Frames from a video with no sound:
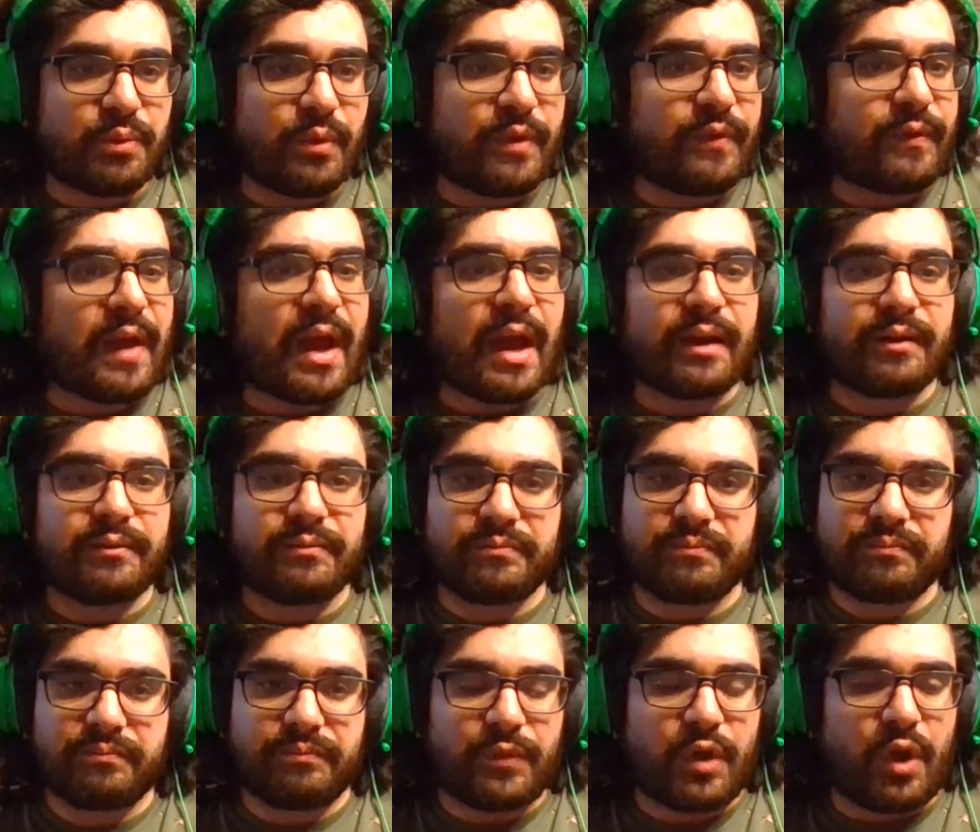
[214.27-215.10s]
We've
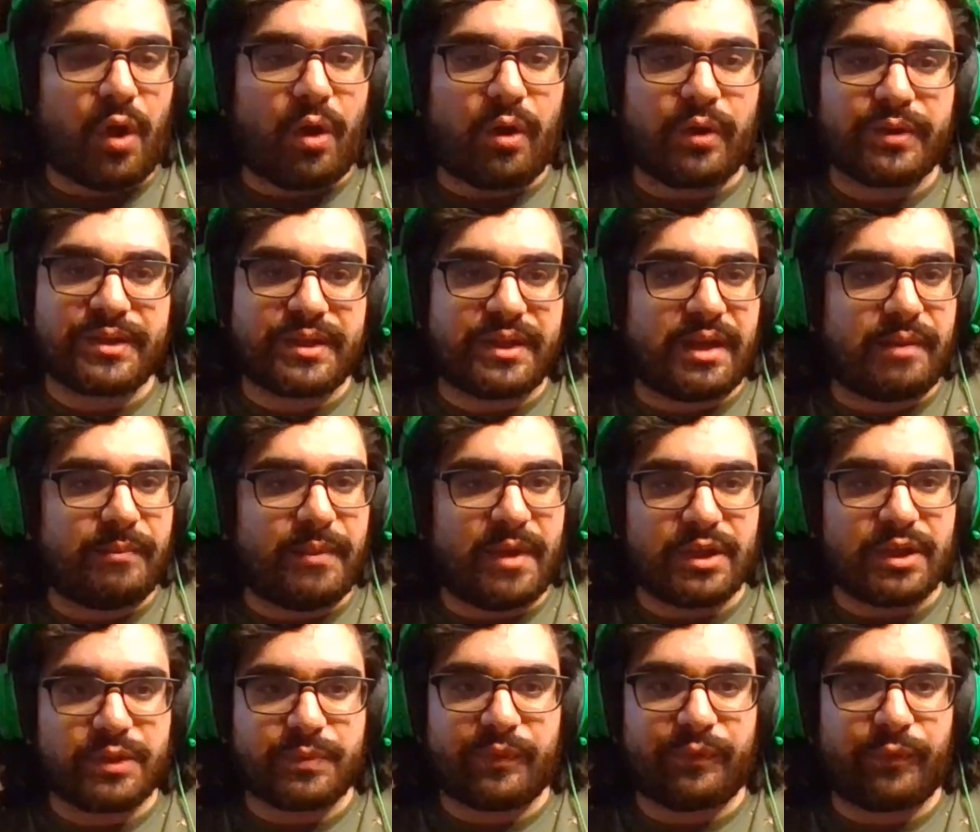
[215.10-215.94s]
gotten calls and
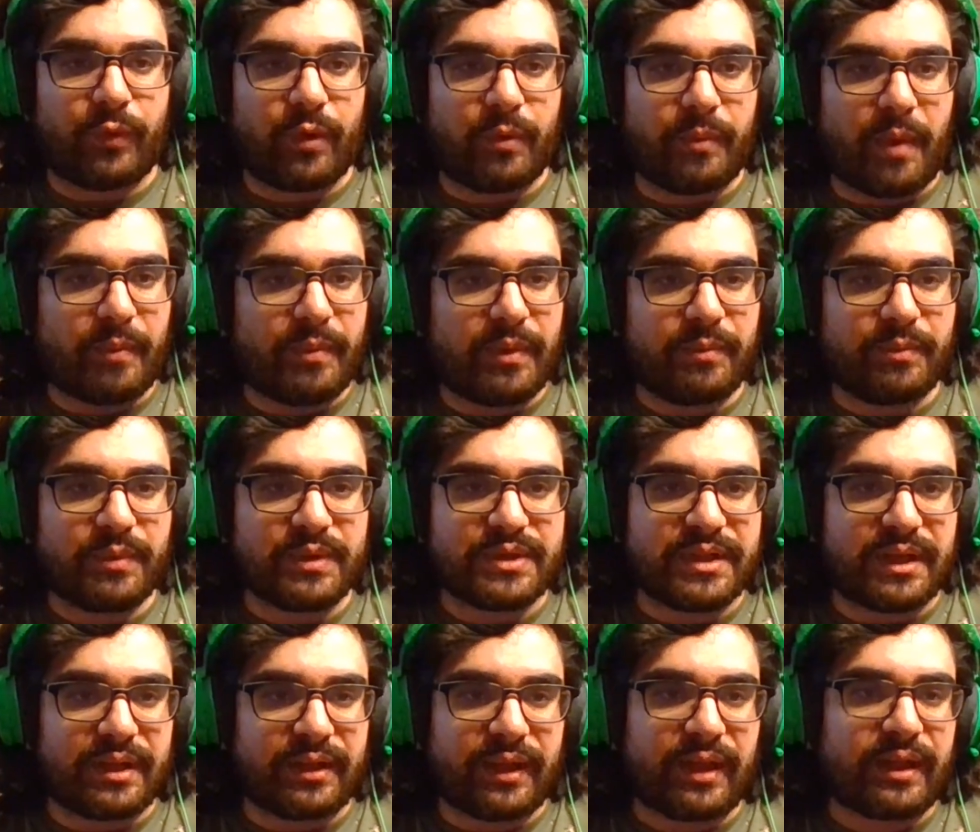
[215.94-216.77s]
emails before about people
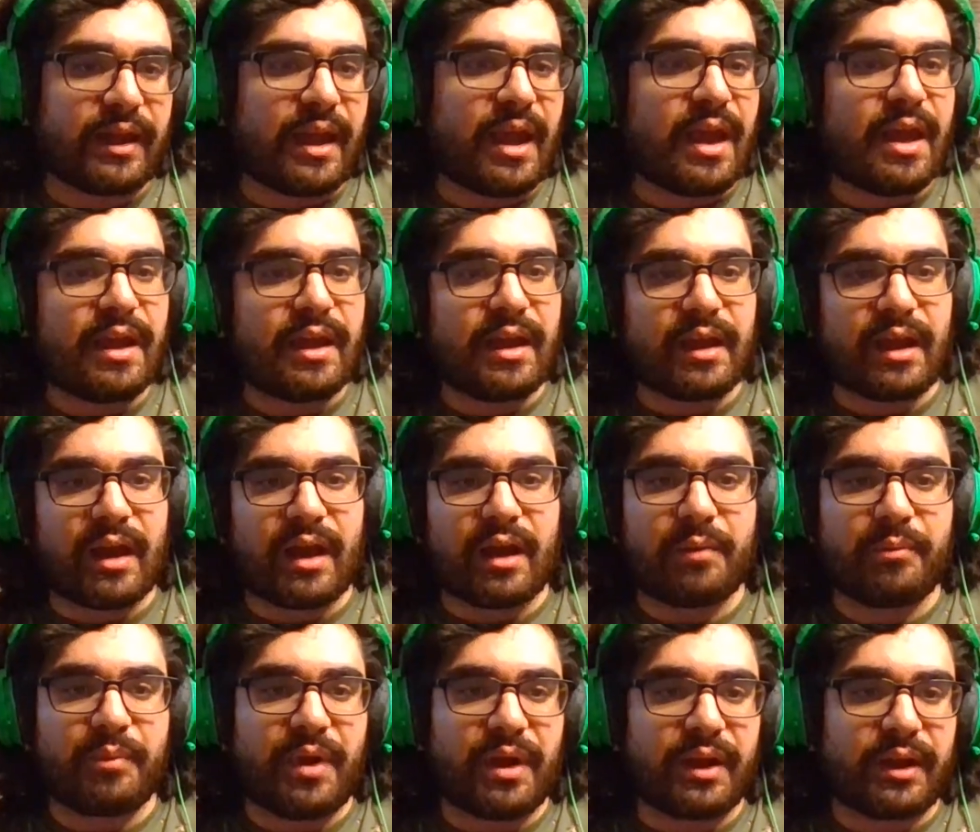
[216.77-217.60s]
saying like, "Hey, I got
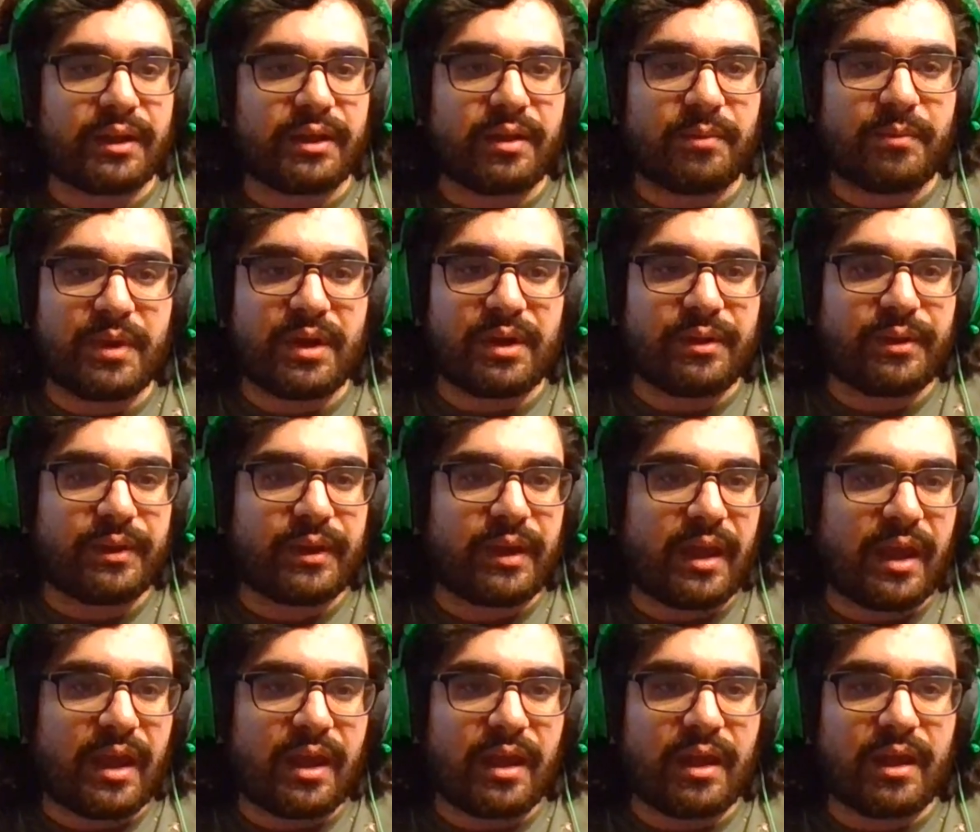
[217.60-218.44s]
a puck in the middle of the
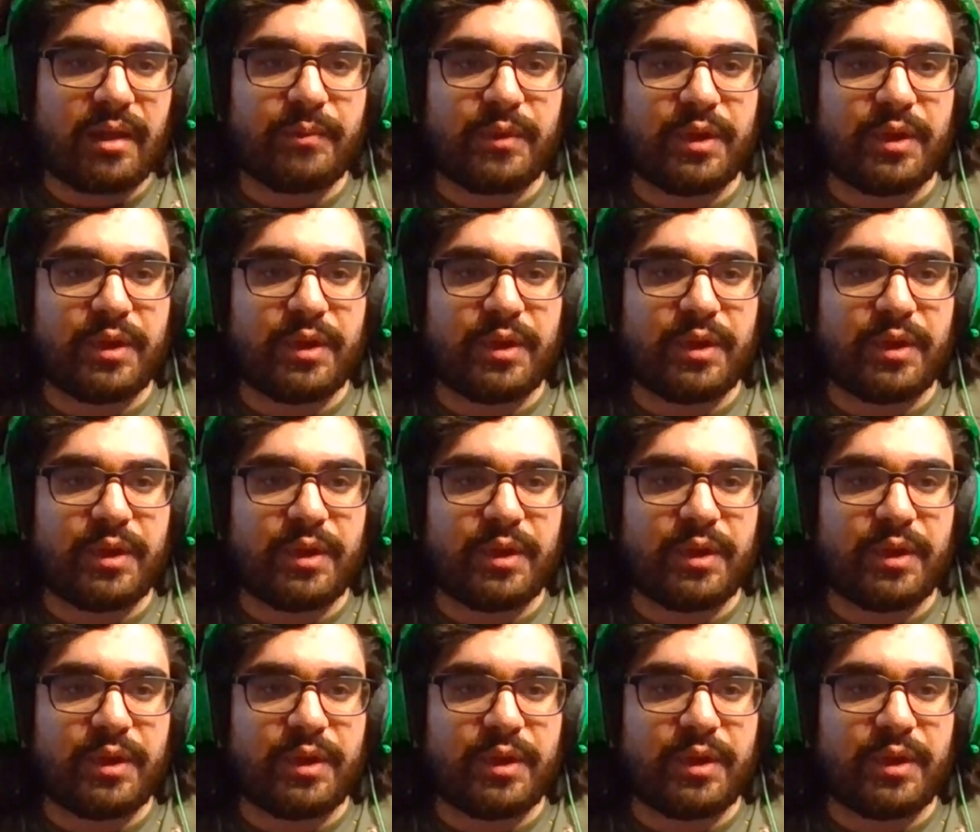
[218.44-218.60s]
game.